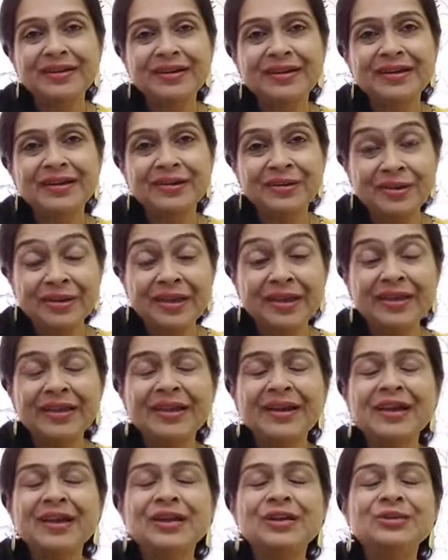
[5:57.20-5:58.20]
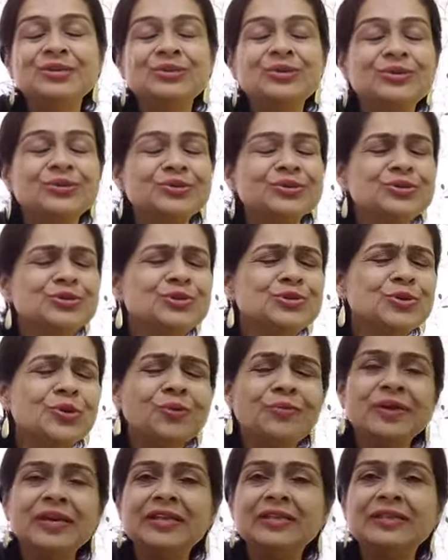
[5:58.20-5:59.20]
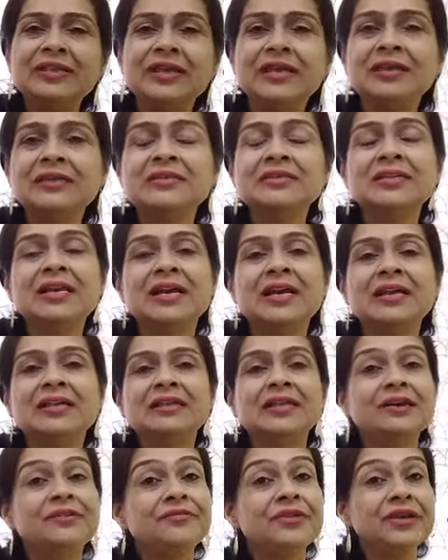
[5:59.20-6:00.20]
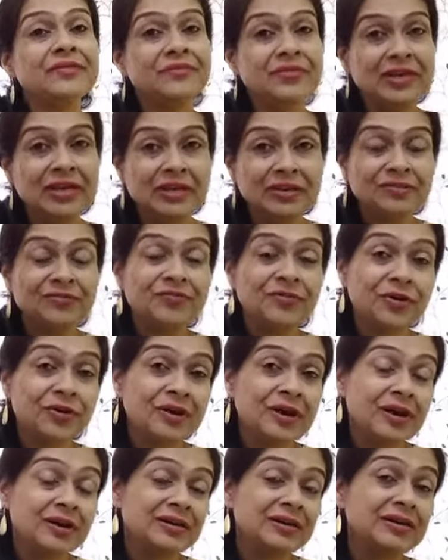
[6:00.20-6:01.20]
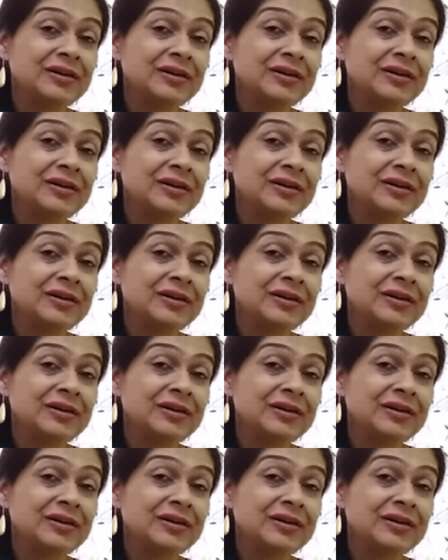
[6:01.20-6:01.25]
Okay, so many things that we have taken for granted.